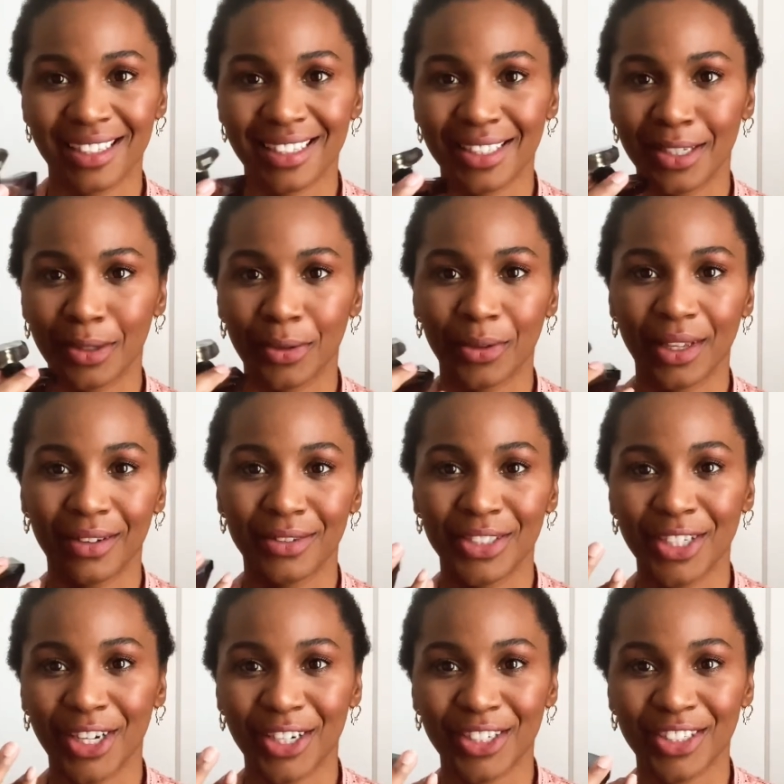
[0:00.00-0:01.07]
You know, you have a
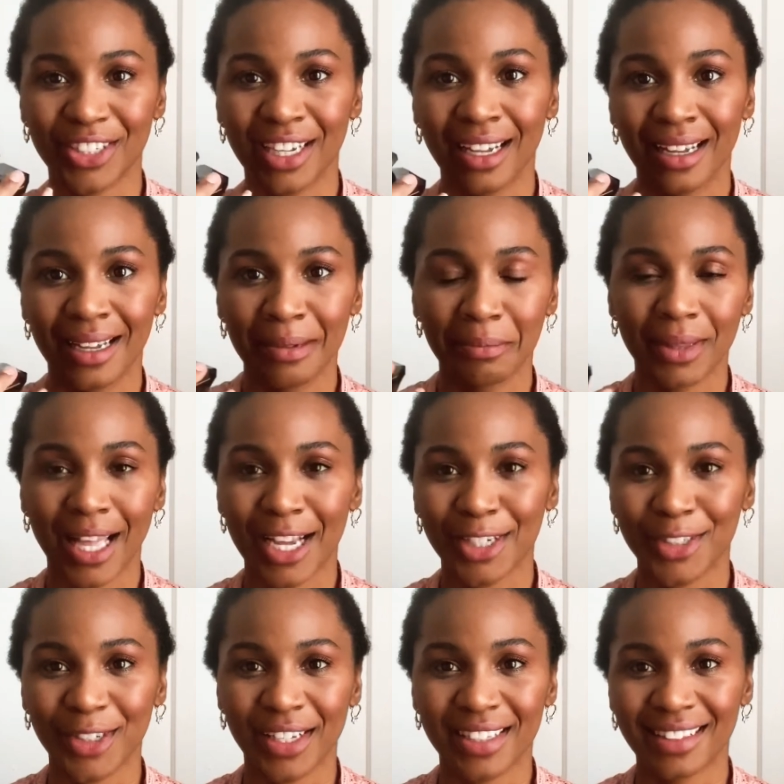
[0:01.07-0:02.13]
dark black
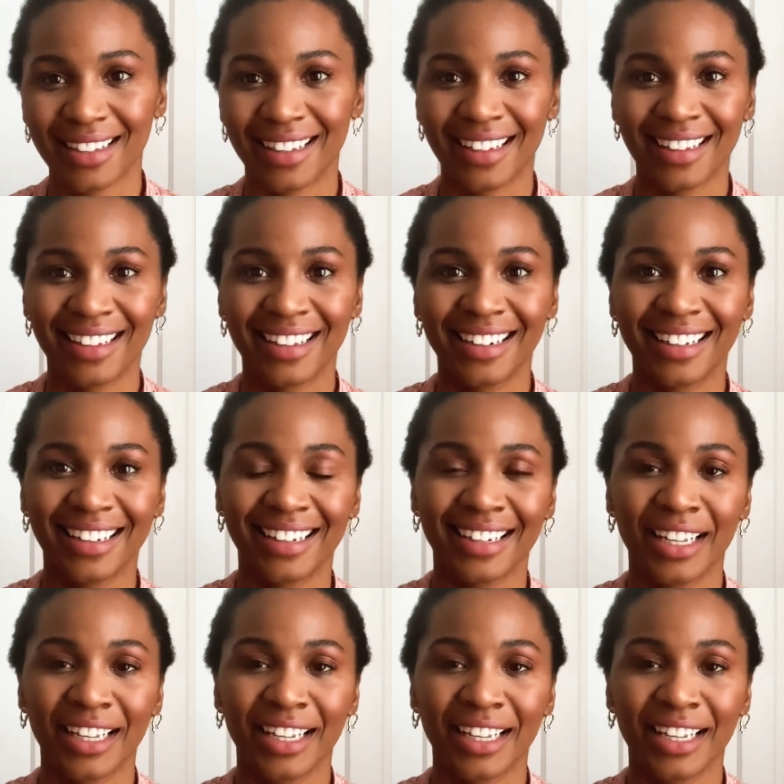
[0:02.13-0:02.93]
dress on and